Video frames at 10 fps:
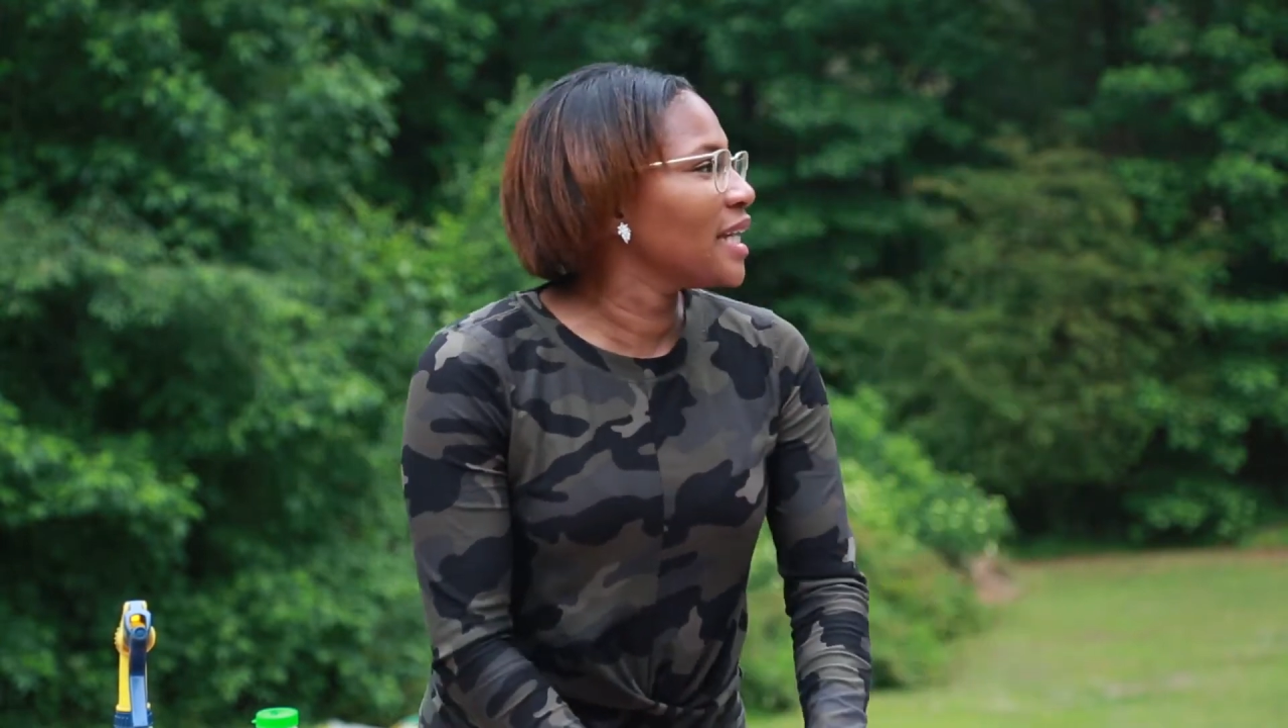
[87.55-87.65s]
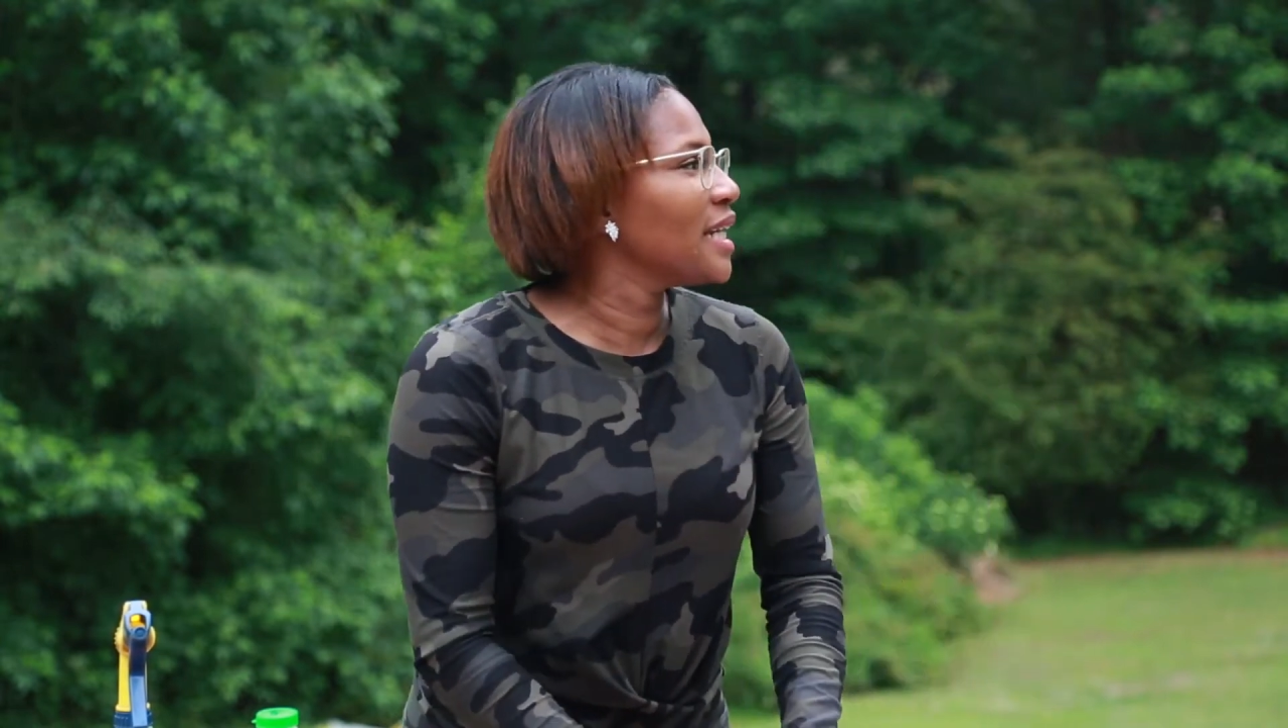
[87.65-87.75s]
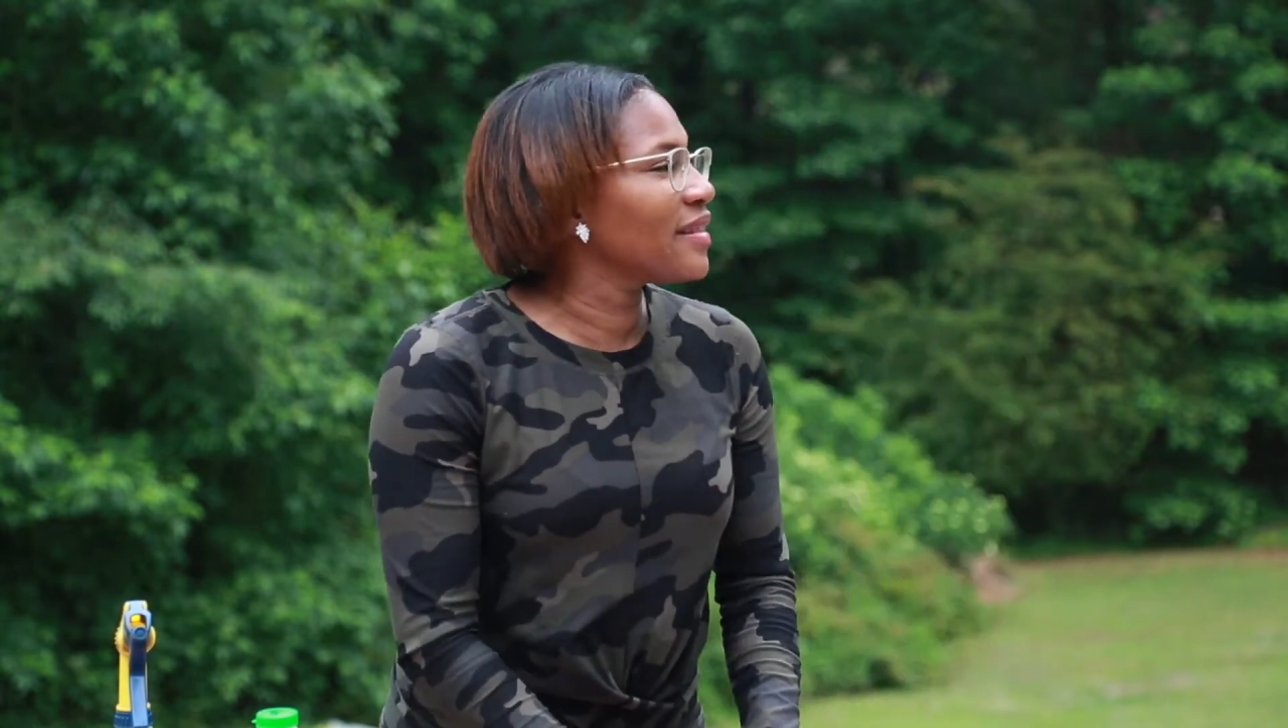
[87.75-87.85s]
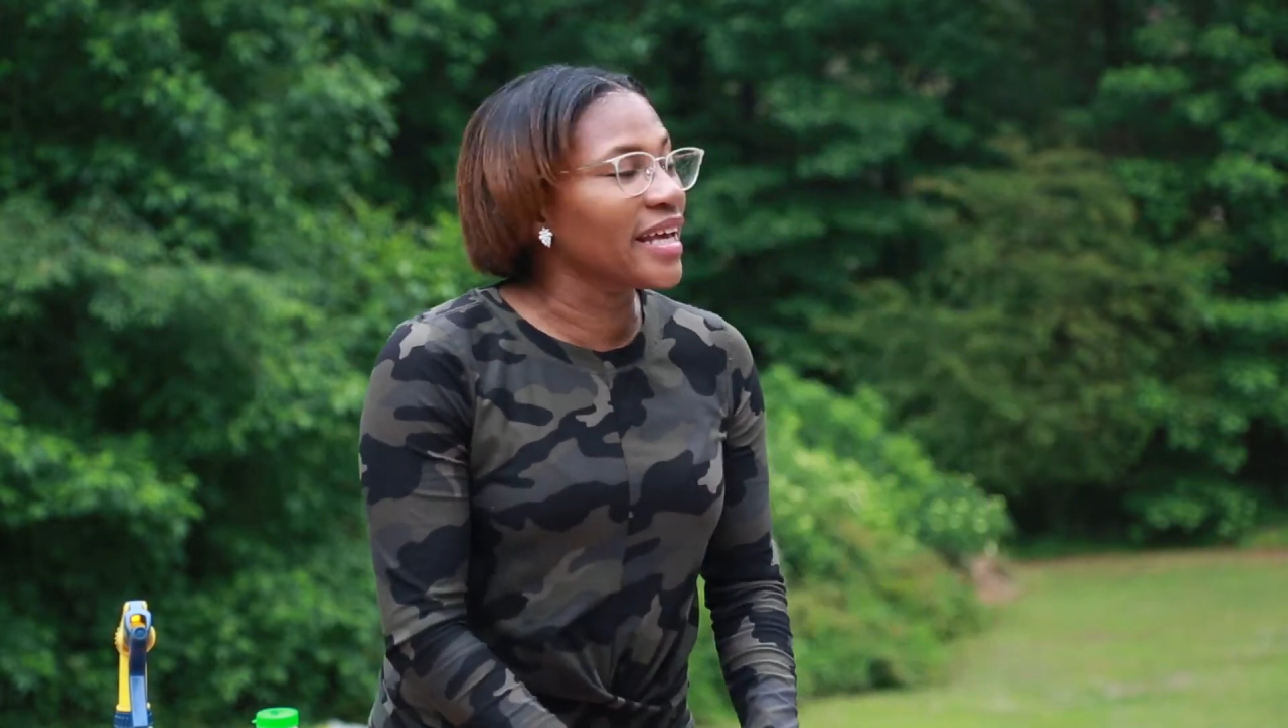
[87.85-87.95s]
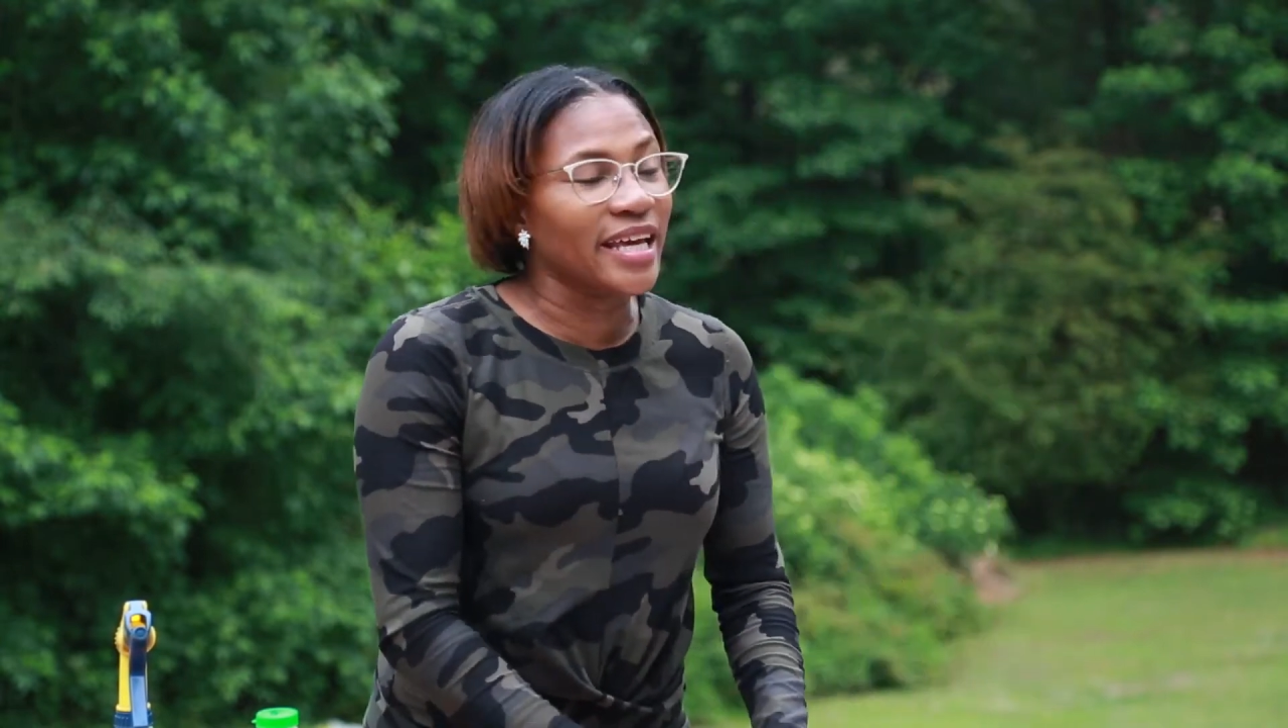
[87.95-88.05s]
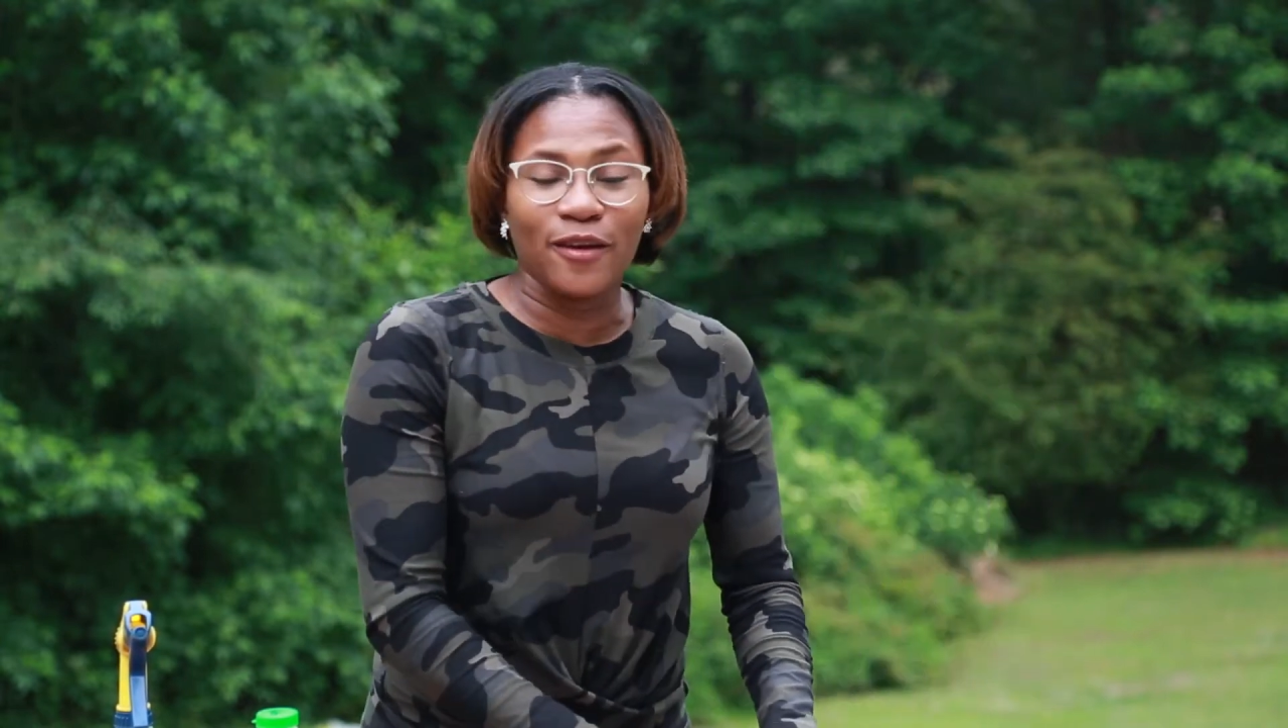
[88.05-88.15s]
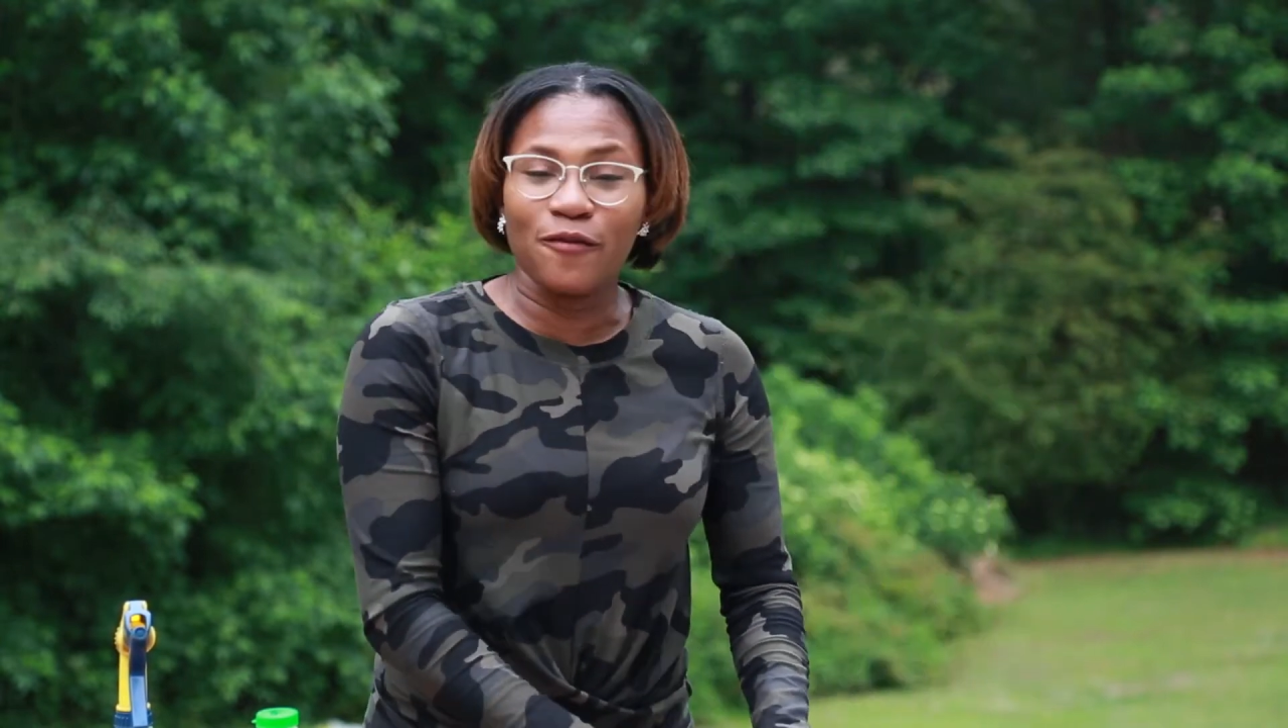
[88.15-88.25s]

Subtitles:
anything